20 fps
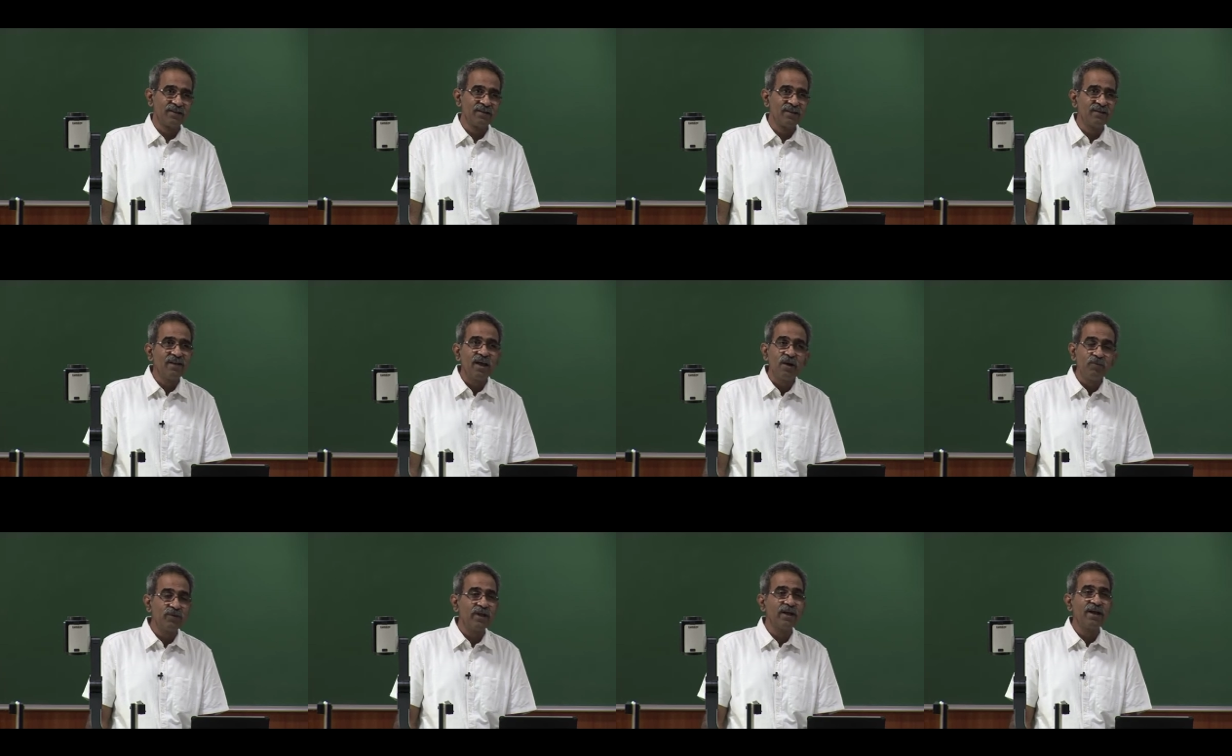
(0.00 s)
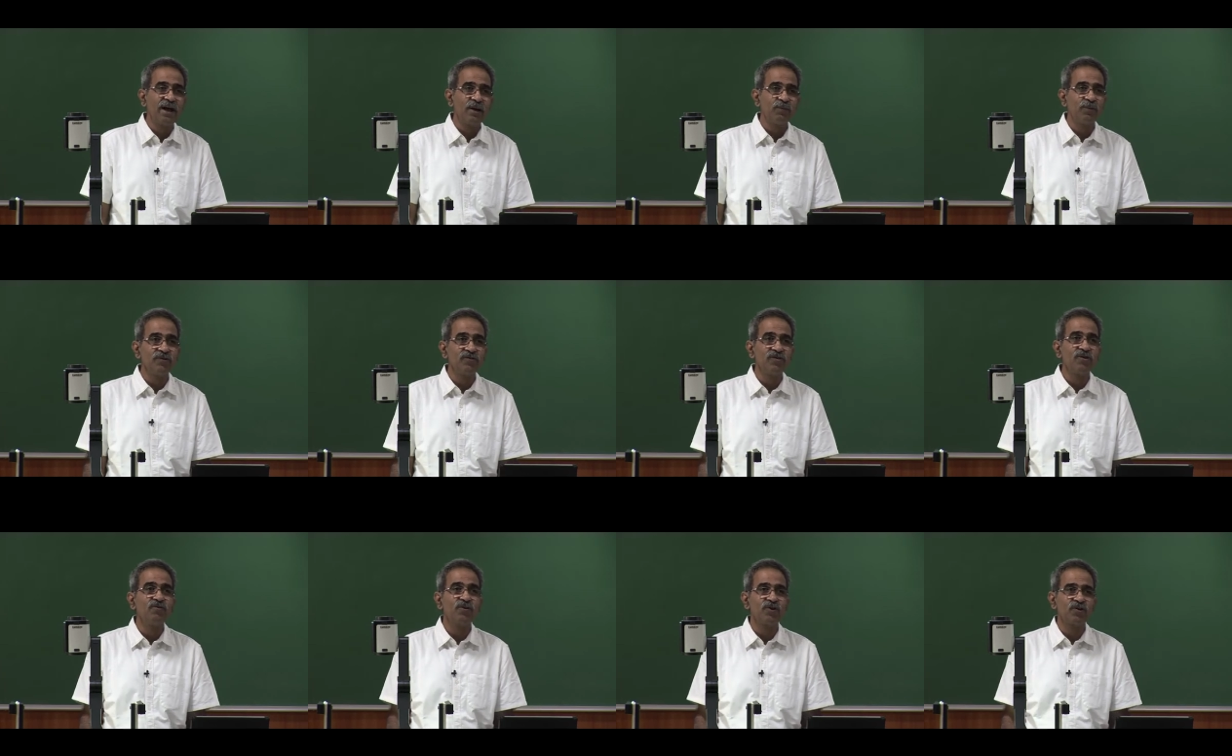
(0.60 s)
The same thing
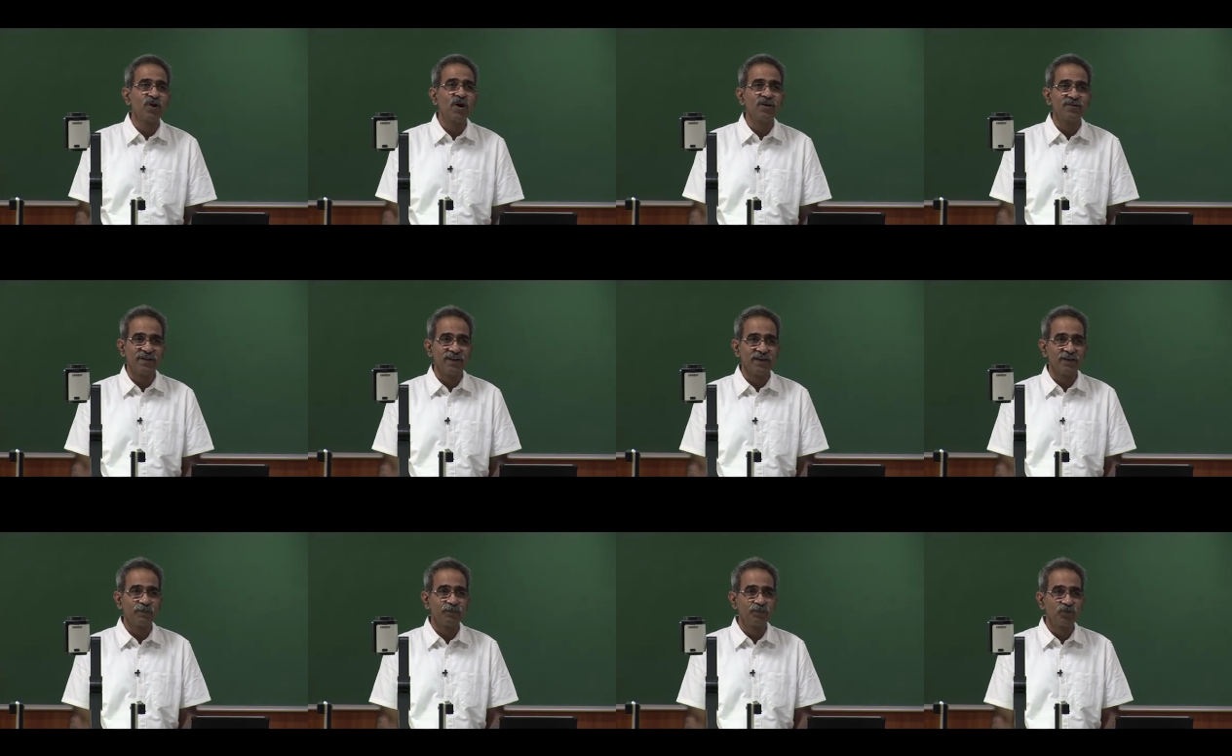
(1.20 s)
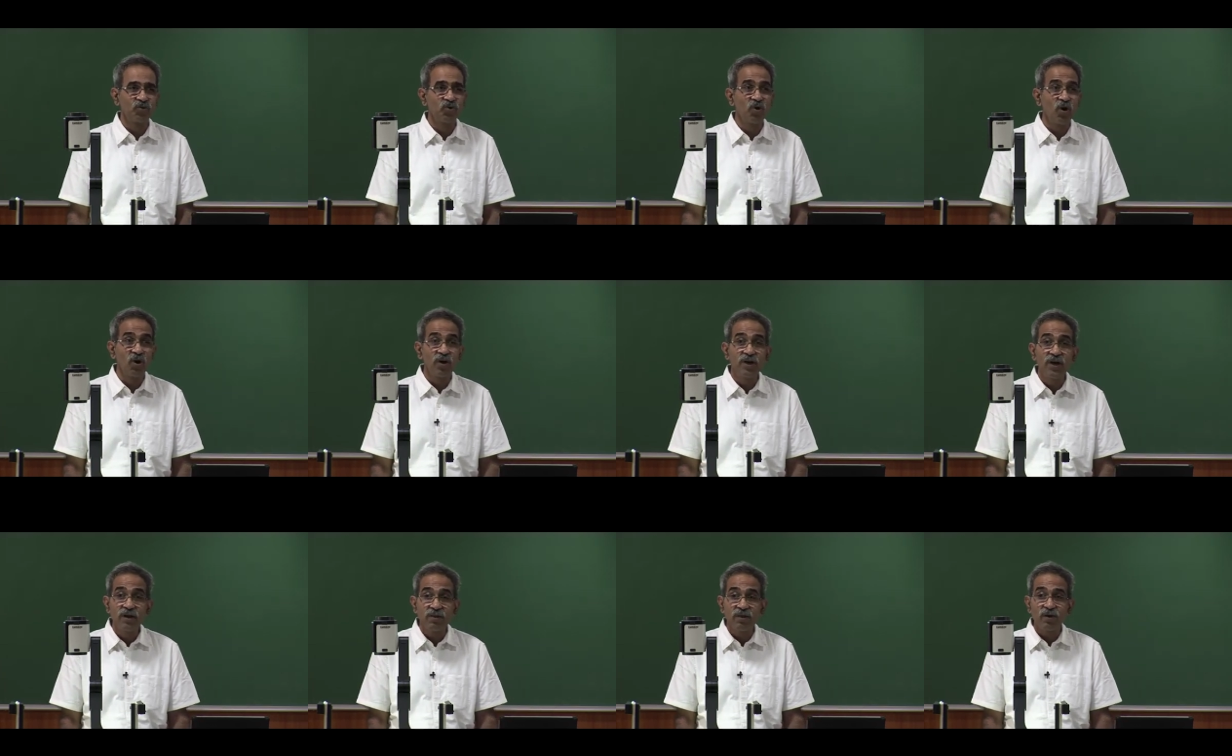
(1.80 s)
happens in viscosity.
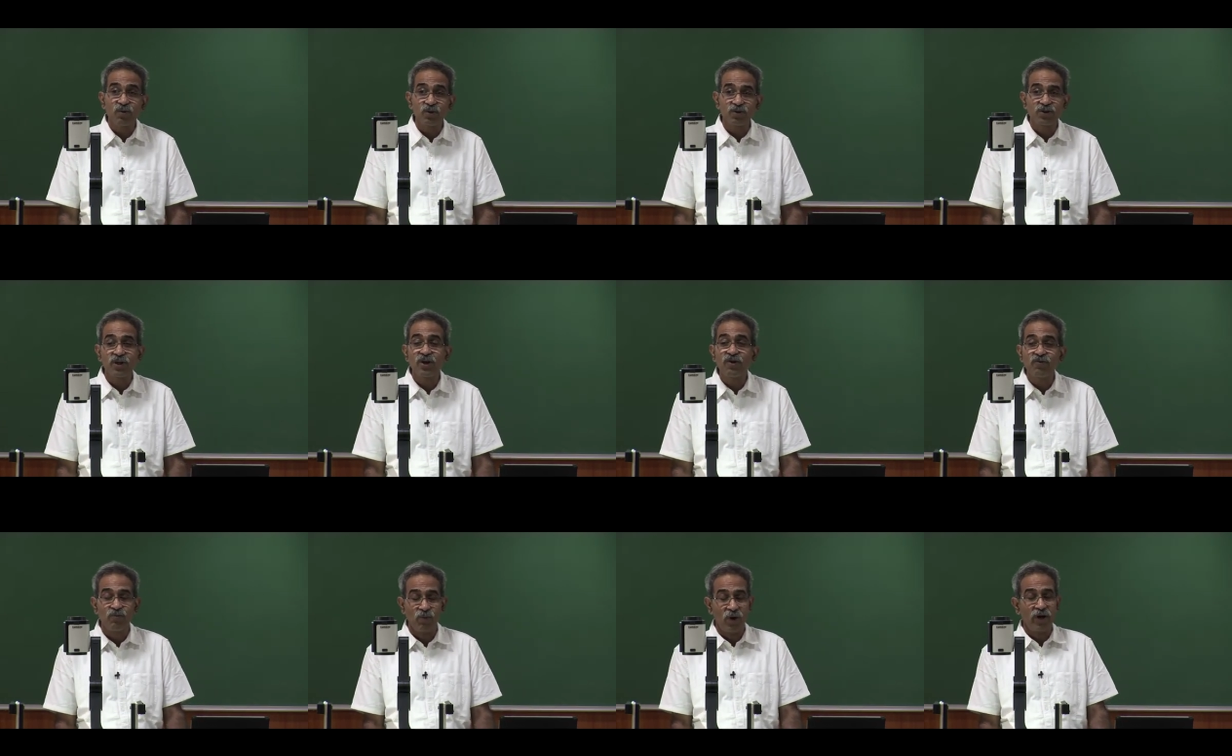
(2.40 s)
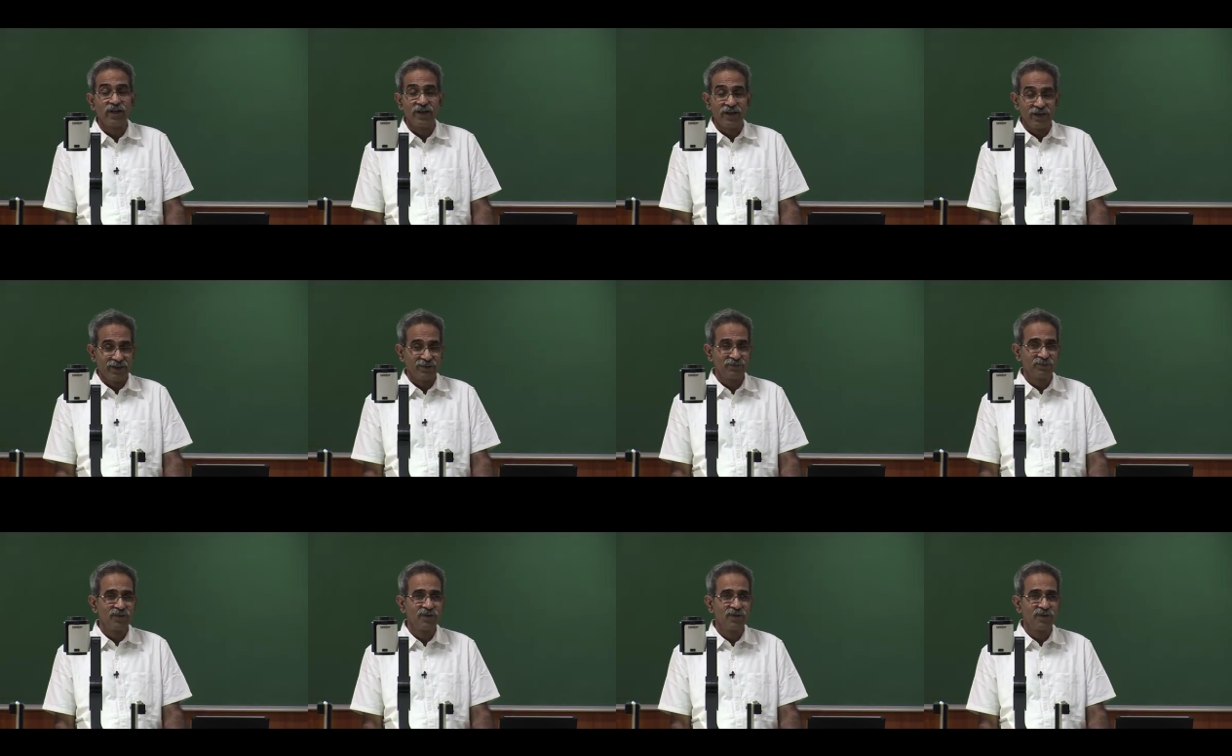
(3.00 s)
So, it is a question of modeling.